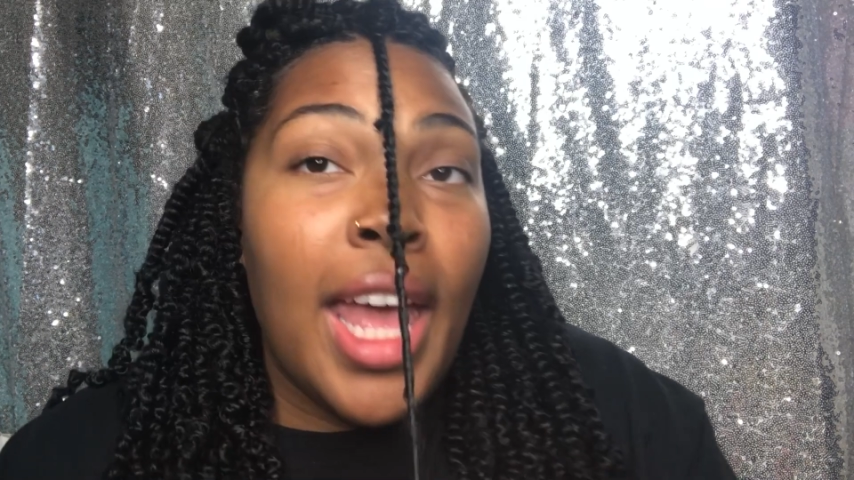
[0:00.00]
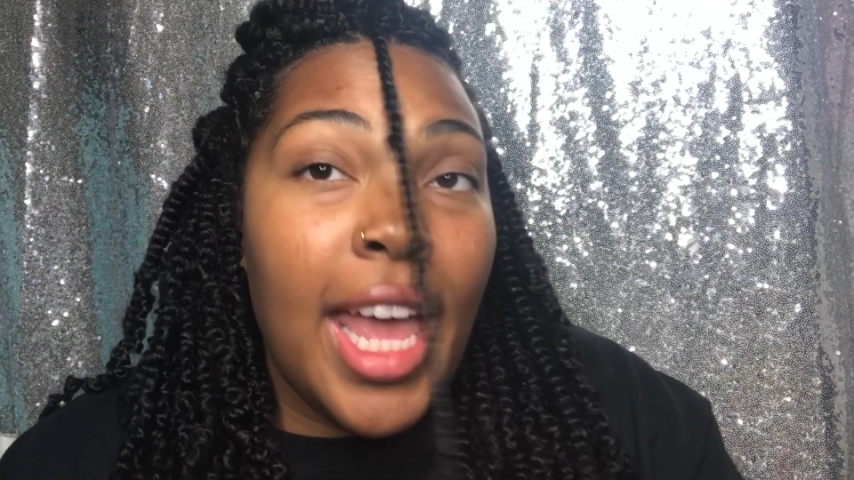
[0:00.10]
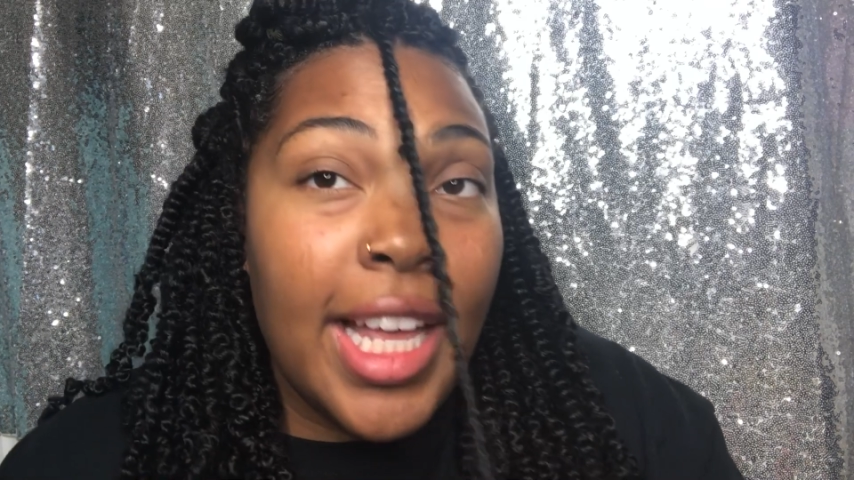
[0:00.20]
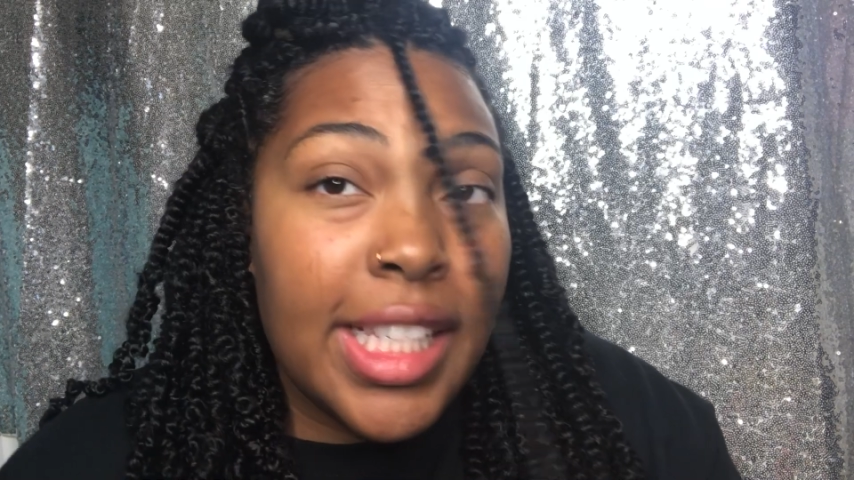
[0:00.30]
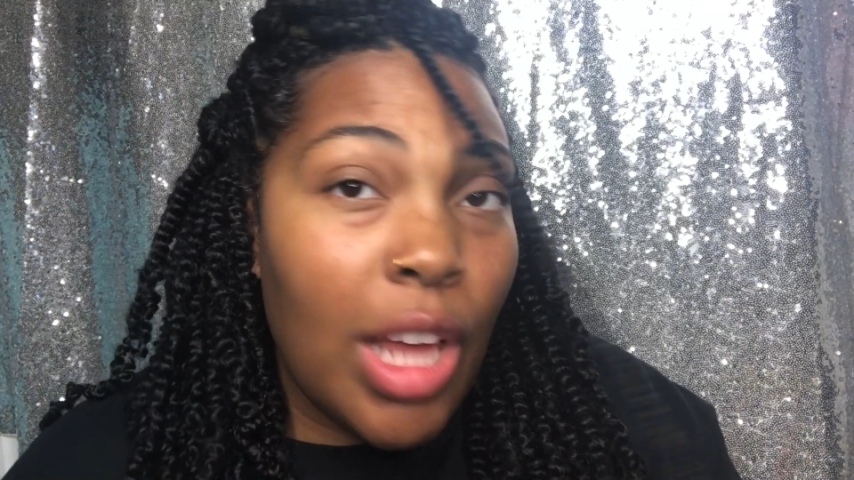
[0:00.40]

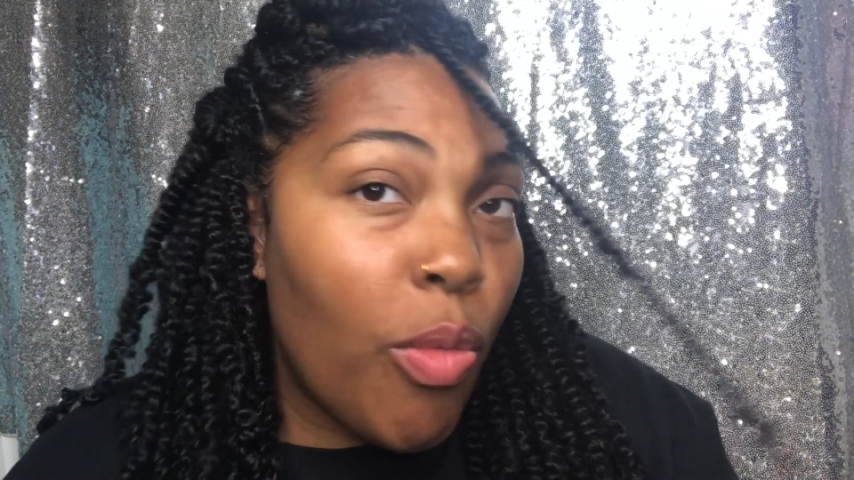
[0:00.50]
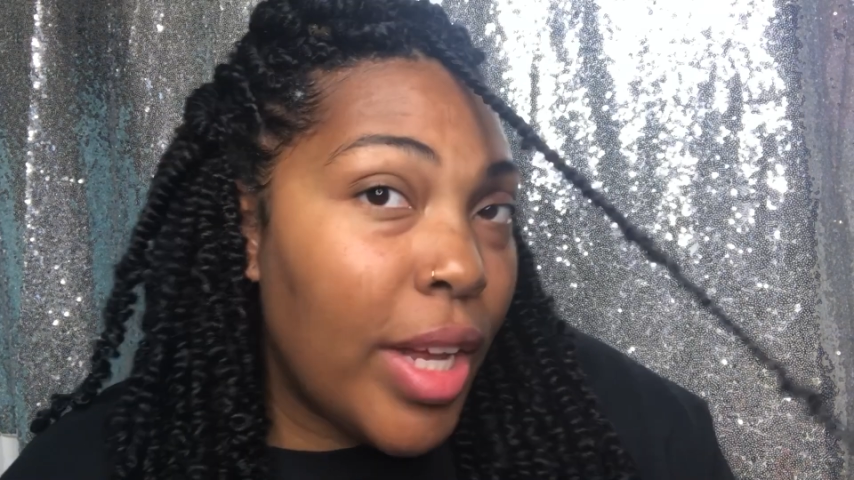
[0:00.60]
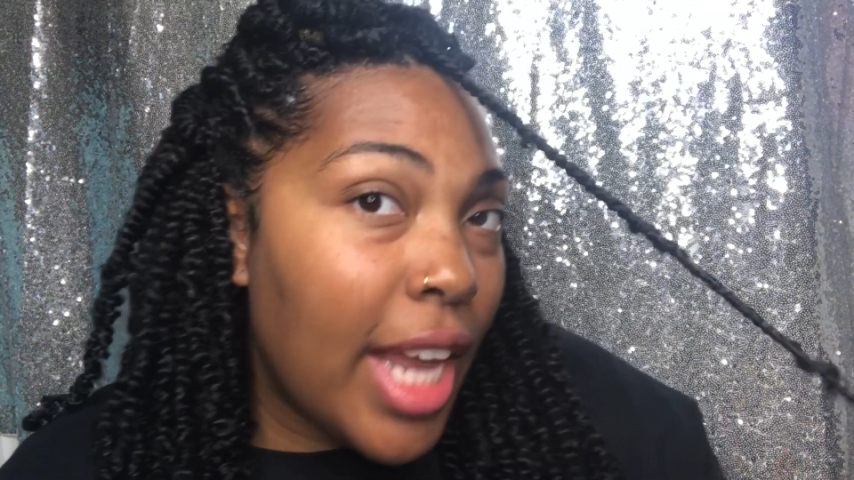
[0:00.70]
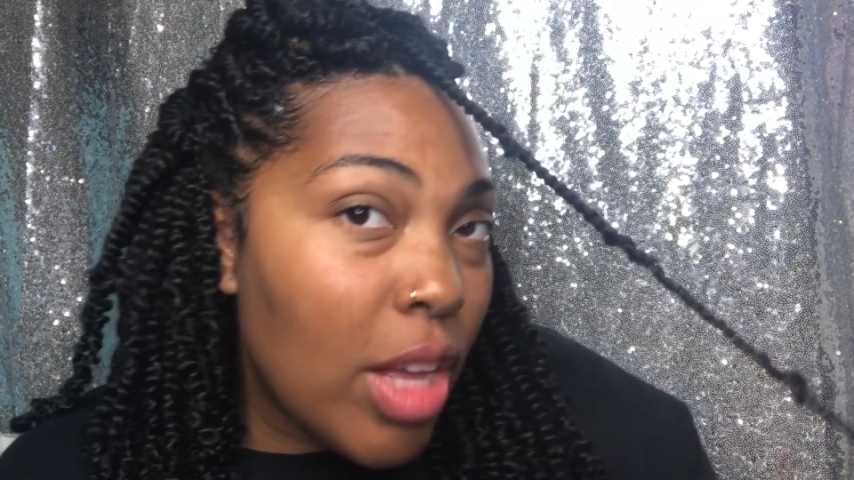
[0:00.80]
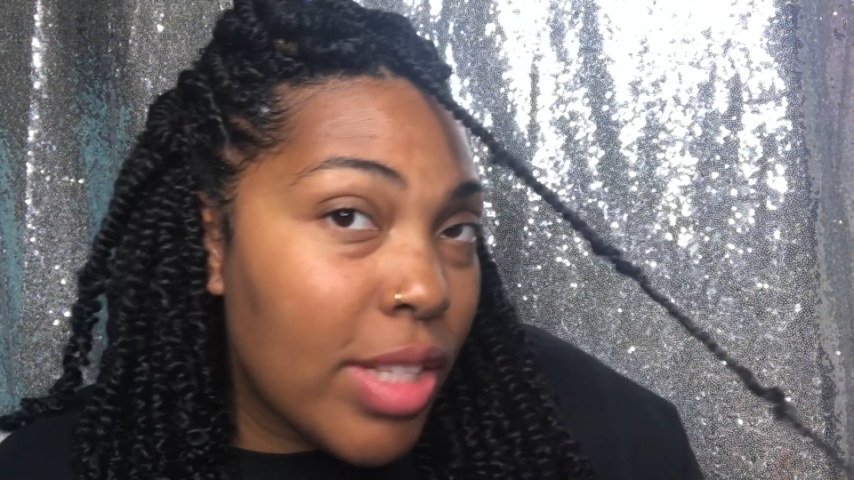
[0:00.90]
And
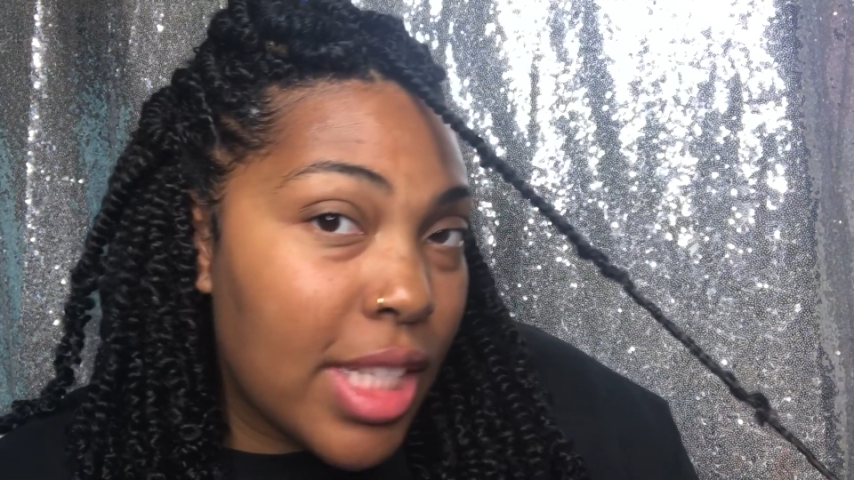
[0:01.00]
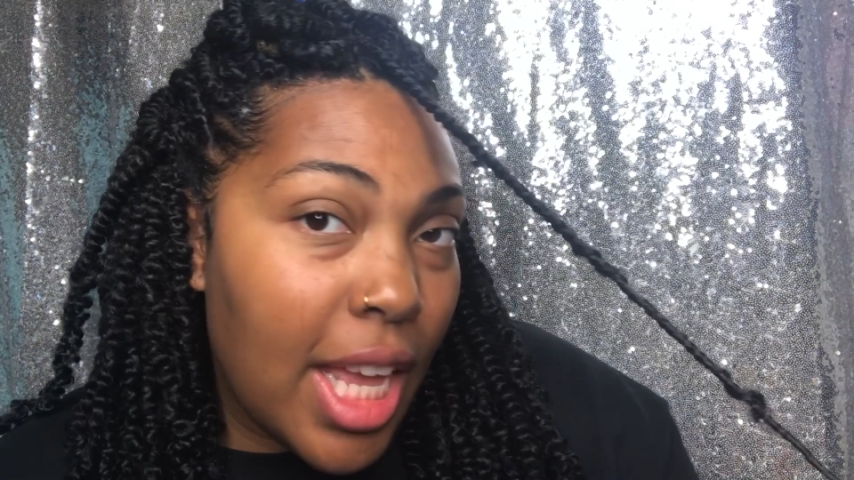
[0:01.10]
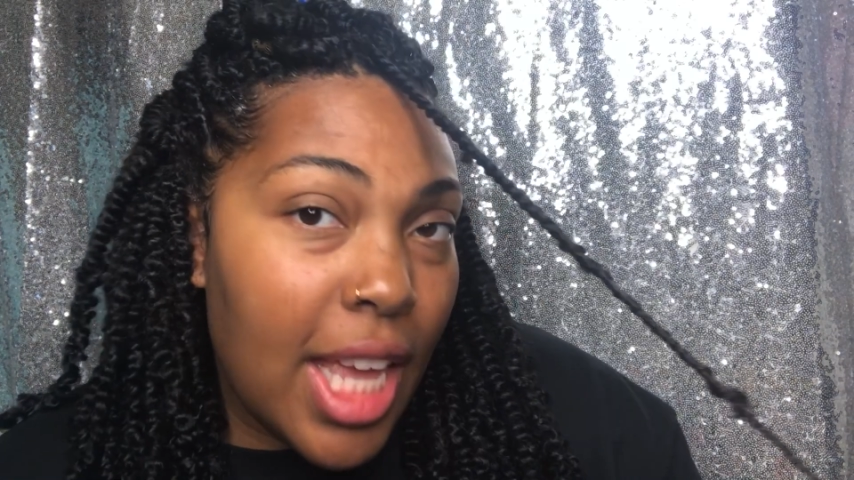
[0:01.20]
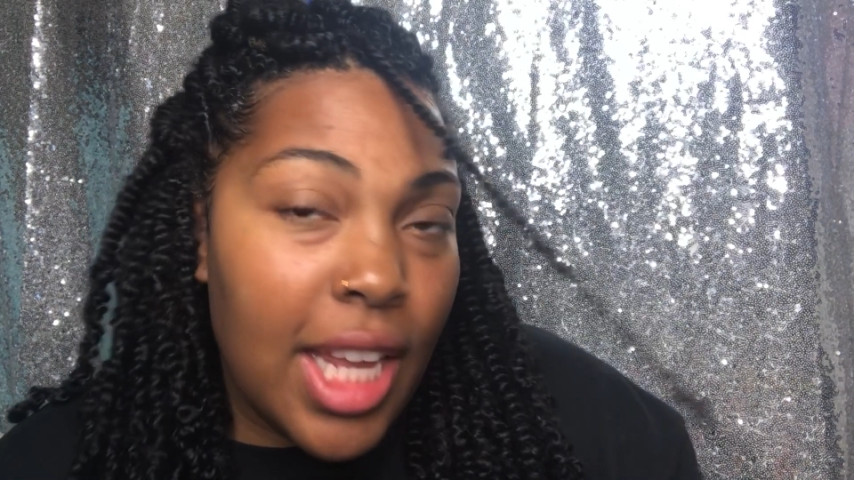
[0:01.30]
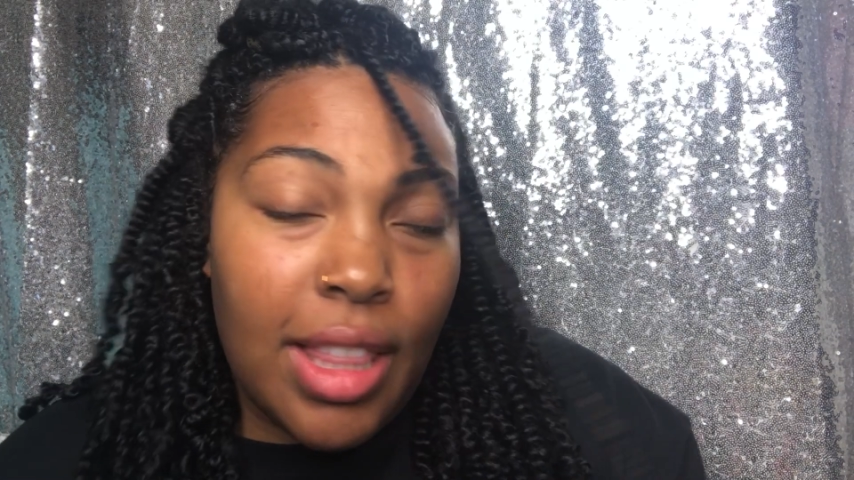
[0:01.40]
someone else
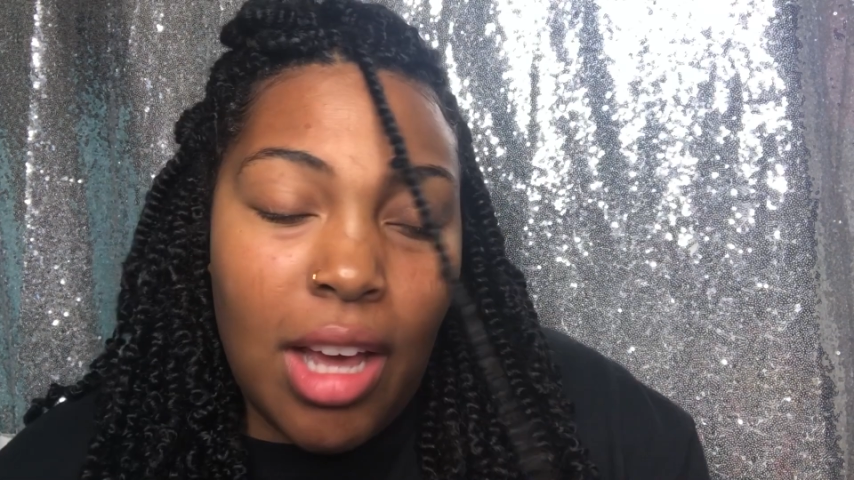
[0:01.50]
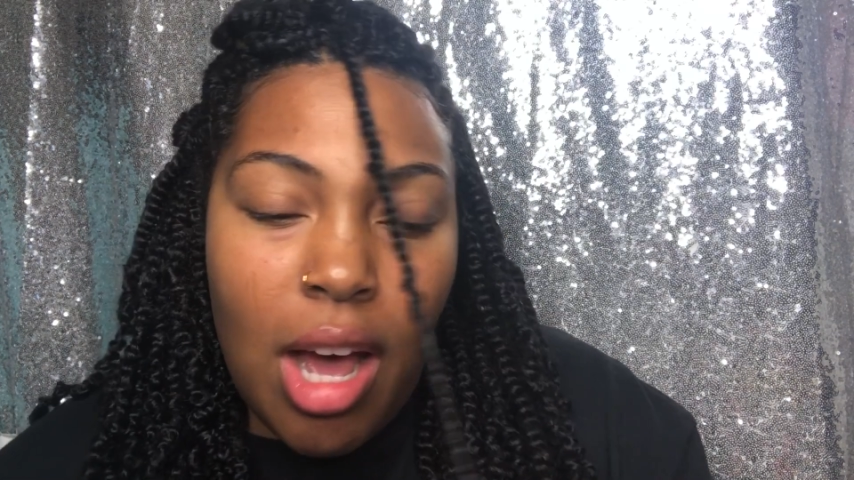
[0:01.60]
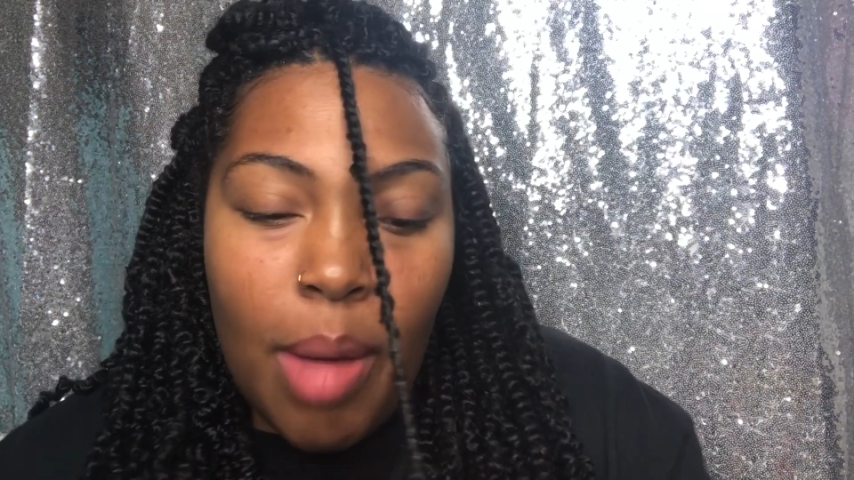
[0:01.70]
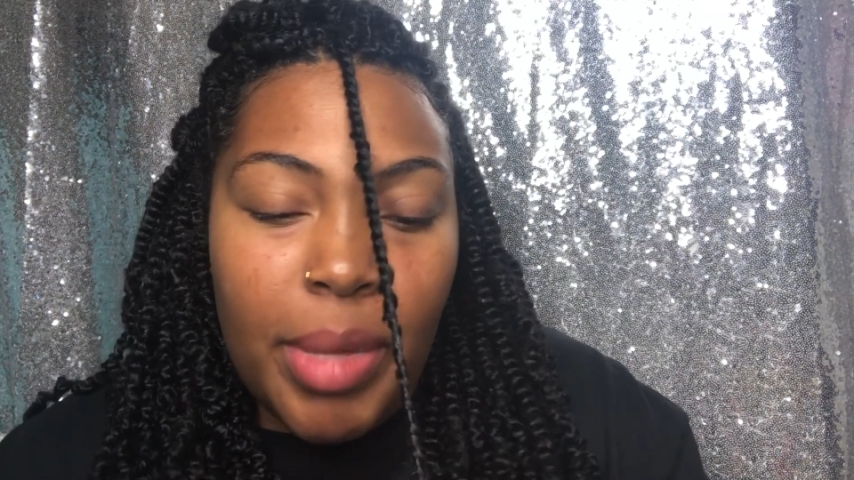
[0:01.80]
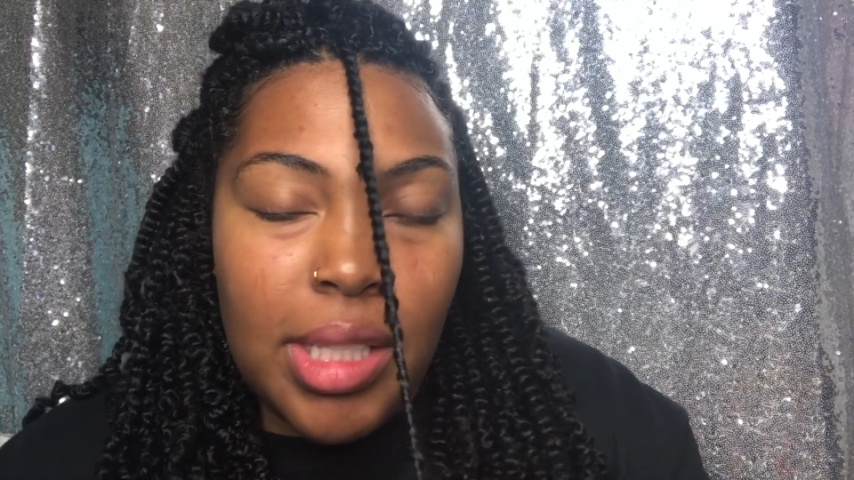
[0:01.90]
said in the
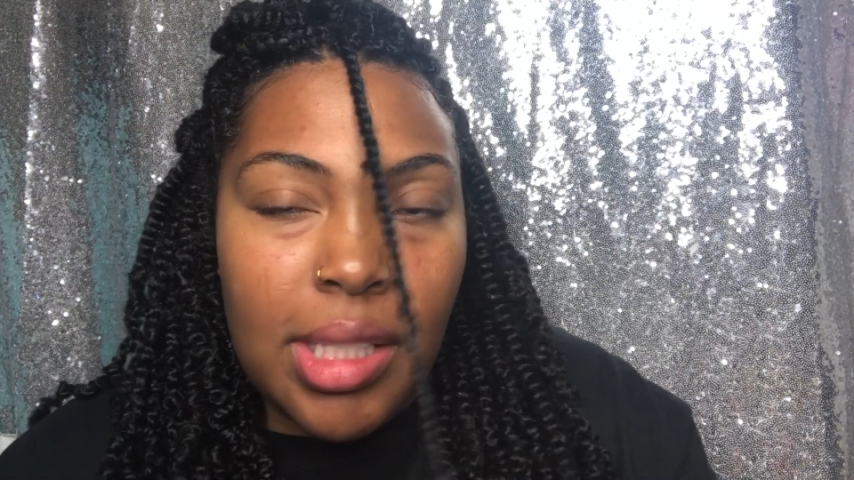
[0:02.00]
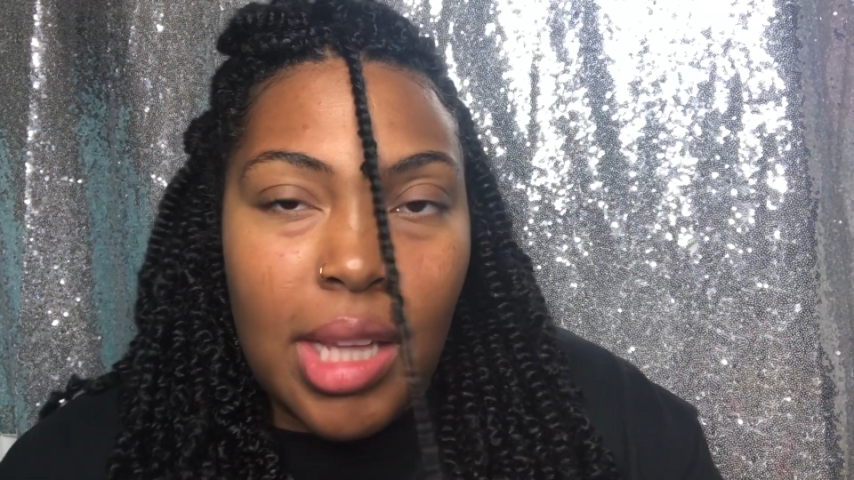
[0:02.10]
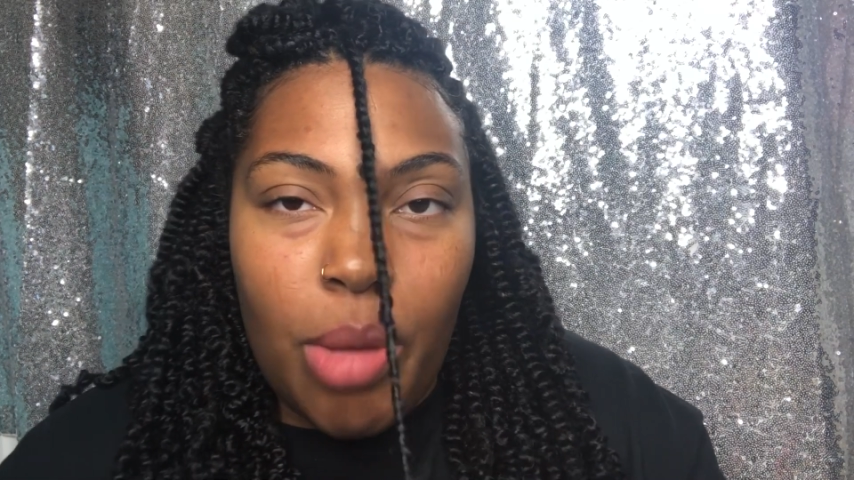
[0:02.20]
comments,